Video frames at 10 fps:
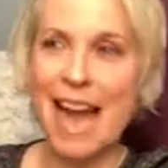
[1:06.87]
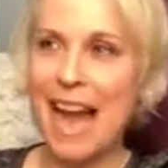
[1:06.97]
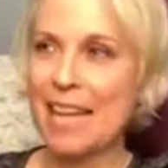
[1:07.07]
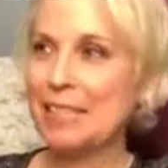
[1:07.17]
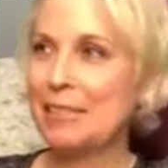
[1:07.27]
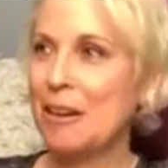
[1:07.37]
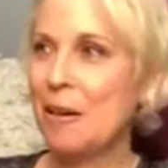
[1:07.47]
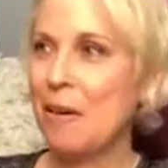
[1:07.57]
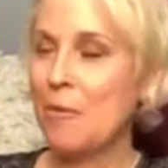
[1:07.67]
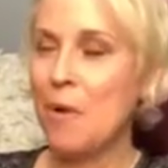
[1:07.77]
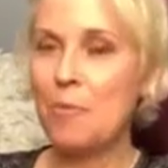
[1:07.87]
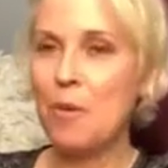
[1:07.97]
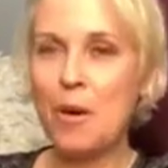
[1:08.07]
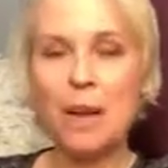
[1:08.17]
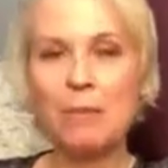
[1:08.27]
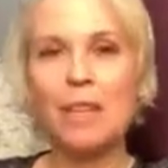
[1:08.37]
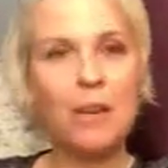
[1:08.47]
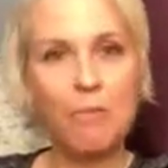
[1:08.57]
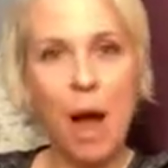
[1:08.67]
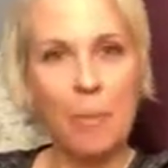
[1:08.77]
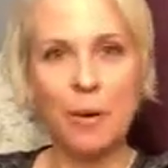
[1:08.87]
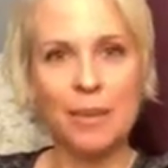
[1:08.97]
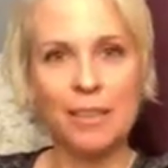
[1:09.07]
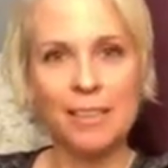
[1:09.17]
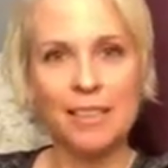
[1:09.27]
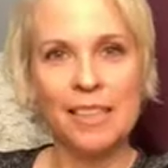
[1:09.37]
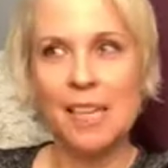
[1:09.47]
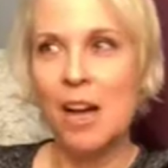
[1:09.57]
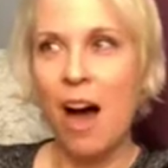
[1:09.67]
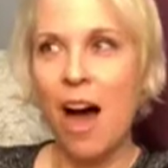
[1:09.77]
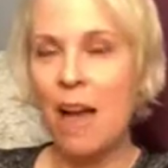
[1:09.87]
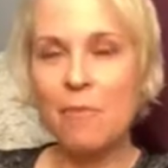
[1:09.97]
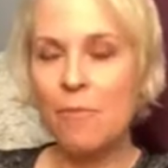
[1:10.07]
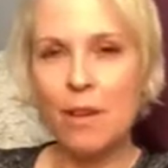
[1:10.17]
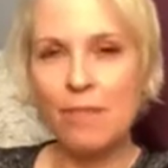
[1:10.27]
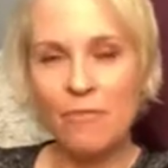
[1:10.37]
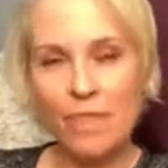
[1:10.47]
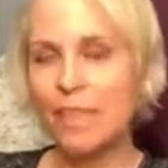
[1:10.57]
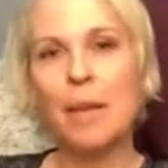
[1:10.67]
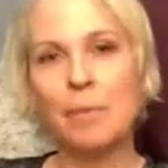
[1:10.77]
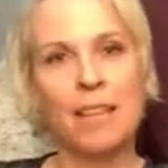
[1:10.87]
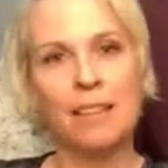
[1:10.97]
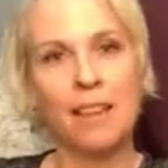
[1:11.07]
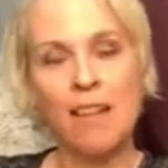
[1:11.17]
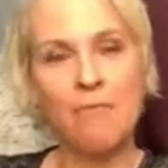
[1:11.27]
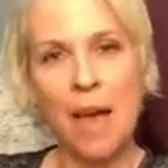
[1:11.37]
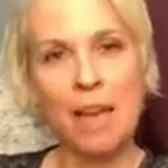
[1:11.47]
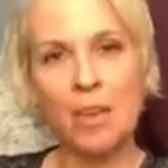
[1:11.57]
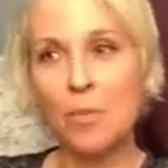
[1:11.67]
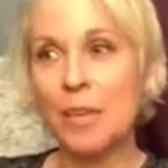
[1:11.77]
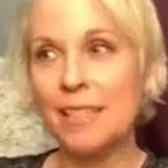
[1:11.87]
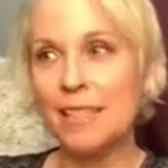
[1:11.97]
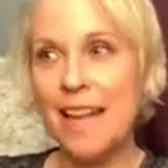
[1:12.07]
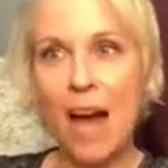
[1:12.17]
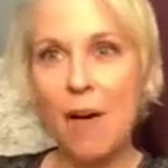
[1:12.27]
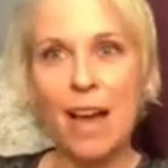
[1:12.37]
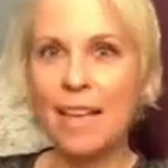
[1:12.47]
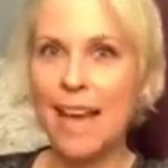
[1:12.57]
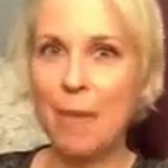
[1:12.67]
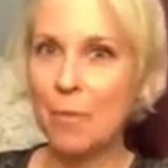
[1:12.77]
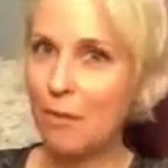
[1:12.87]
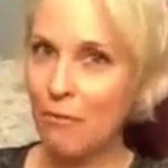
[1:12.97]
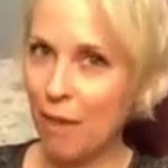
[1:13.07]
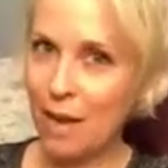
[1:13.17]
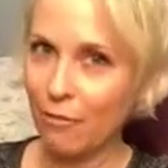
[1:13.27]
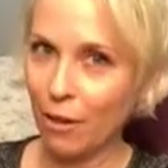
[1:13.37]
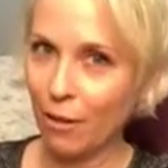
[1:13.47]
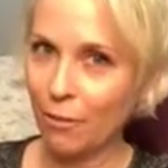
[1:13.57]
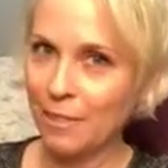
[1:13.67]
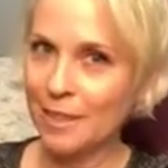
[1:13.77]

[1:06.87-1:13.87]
And so at one point I was like, Robert, I'm really upset that I've met you because now I can't be afraid of you.